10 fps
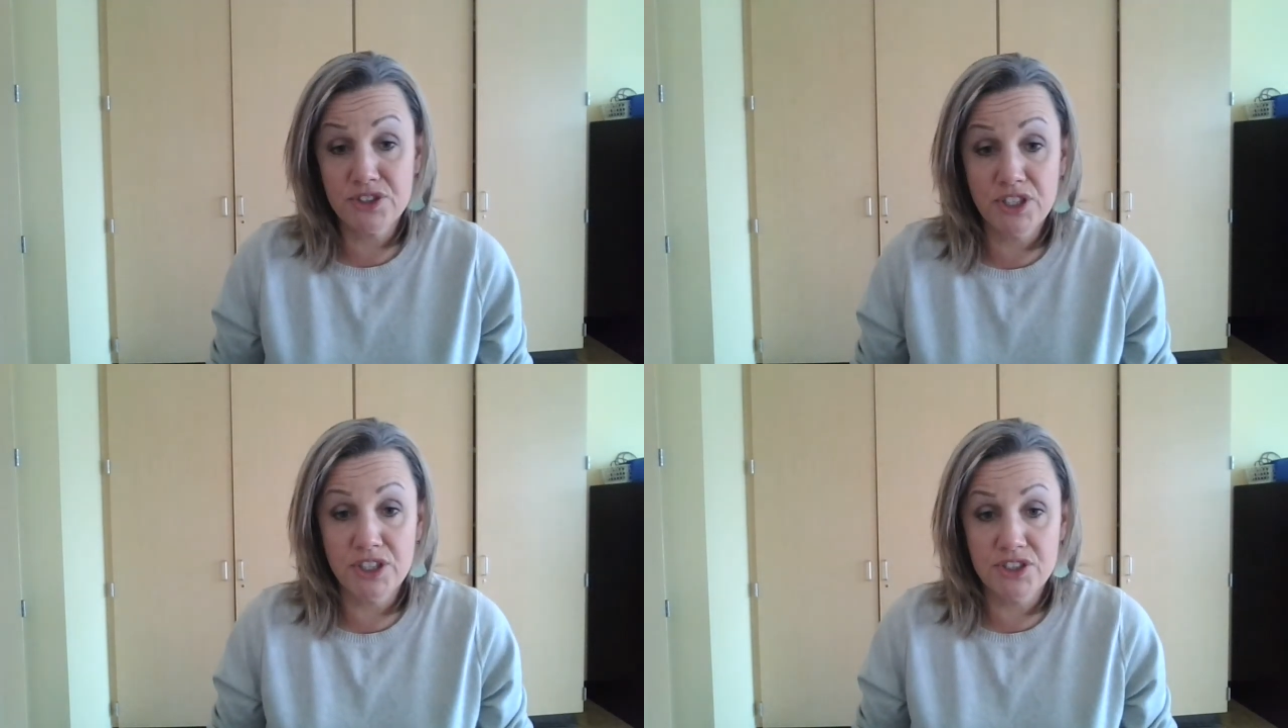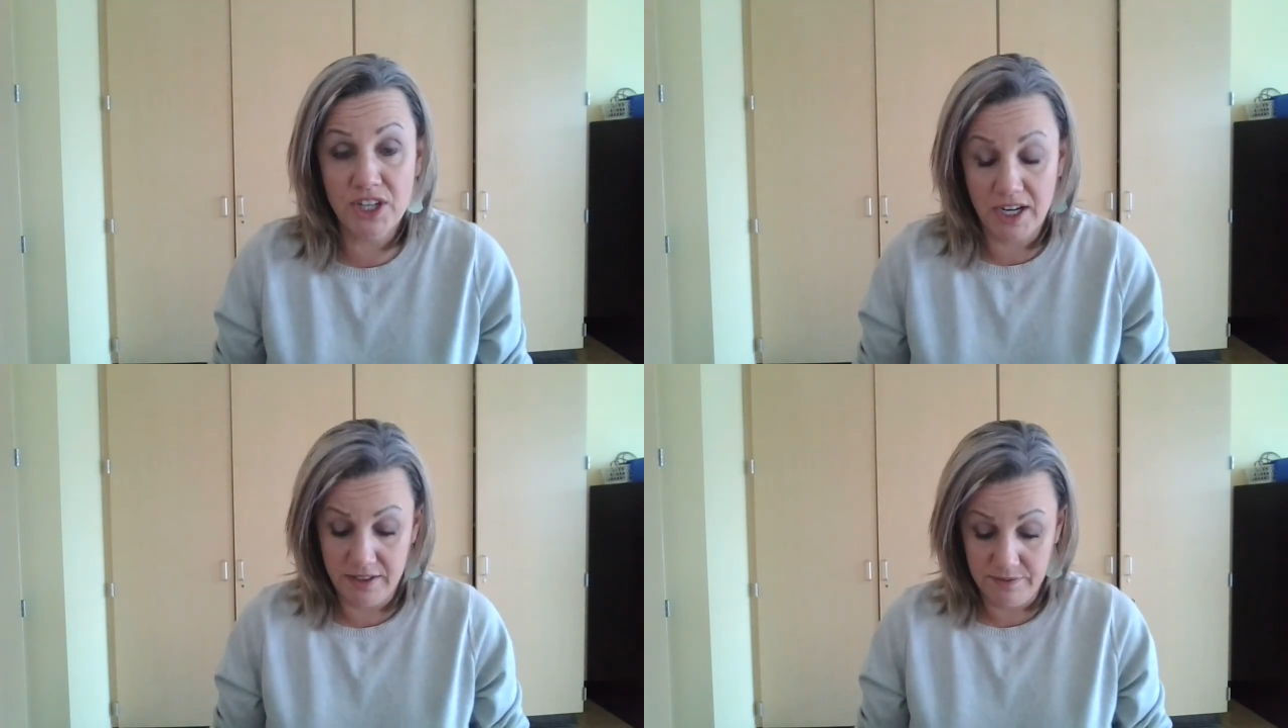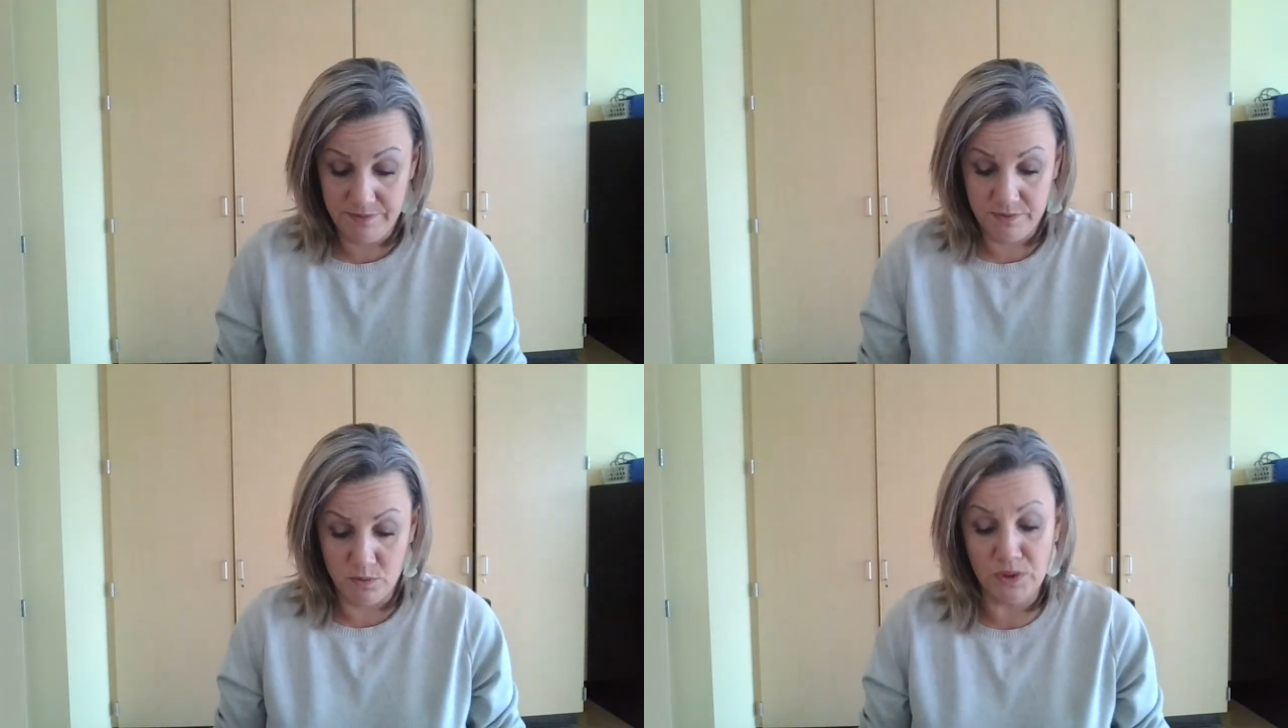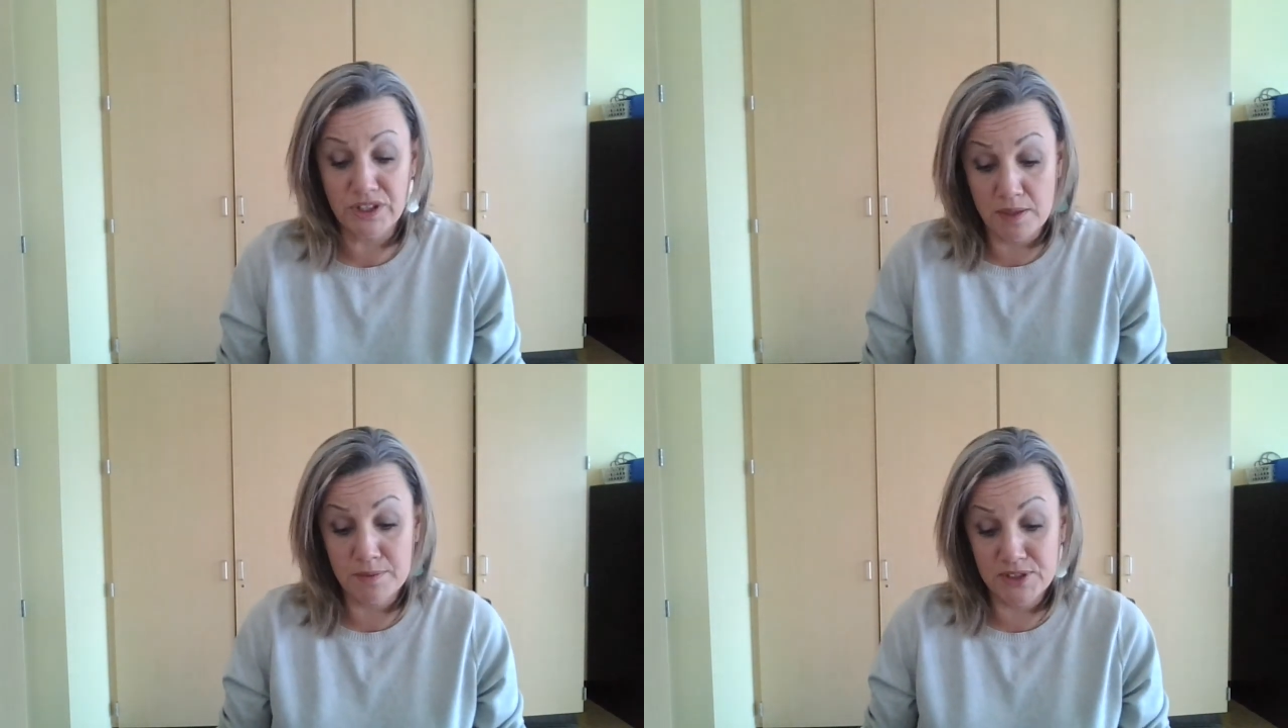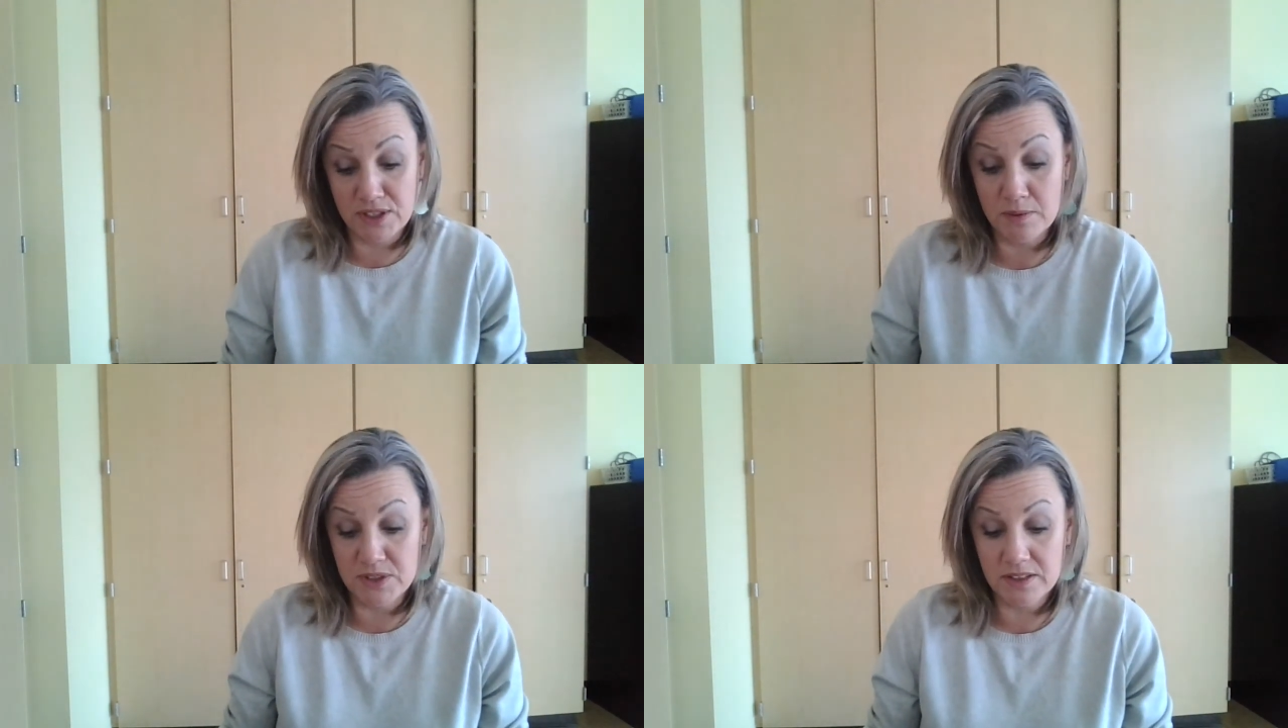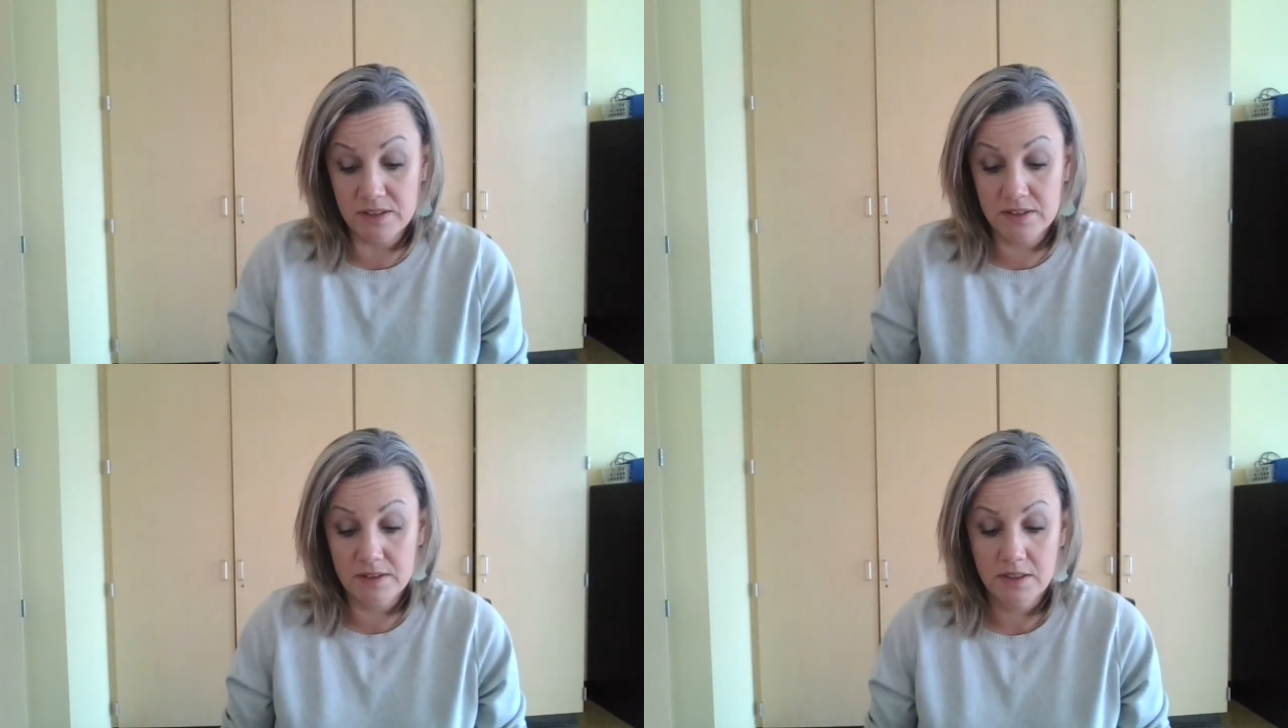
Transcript: TJ, with them Simses.